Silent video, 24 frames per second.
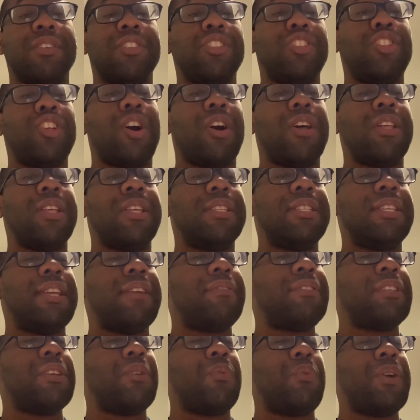Charlie and
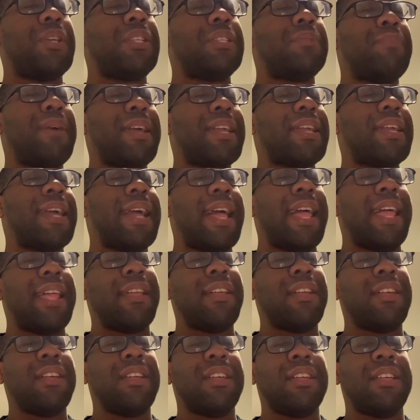David's like, where's Micah at?
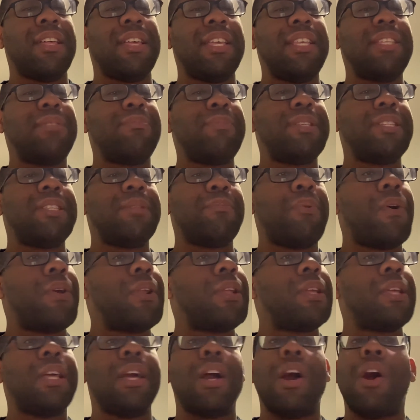He's missing the
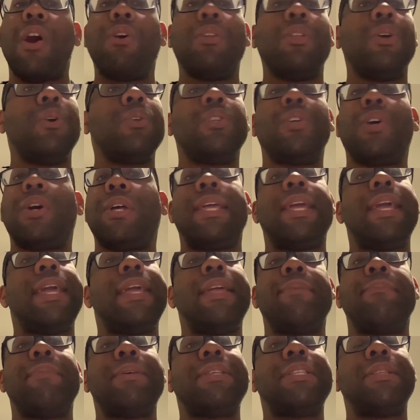party. Oh no, Charlie, he
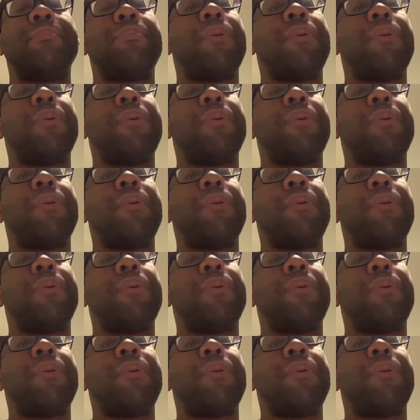ain't missing the